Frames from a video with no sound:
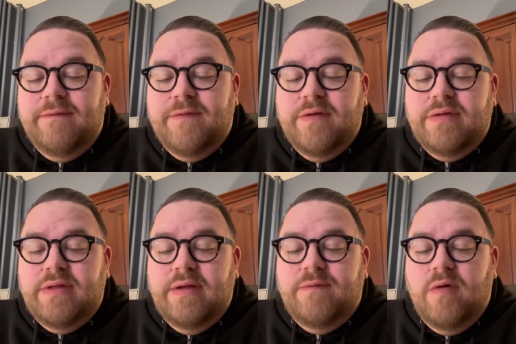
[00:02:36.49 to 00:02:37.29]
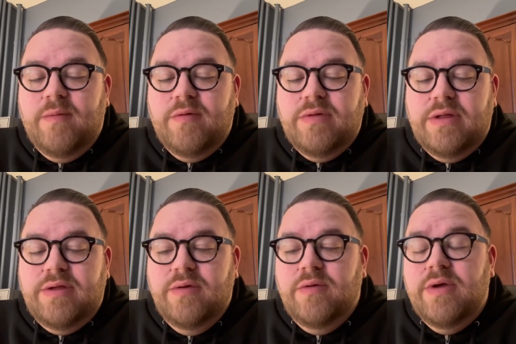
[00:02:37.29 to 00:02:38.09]
first and foremost,
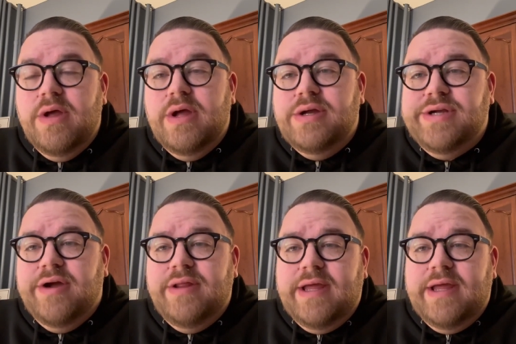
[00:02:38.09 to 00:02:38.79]
to share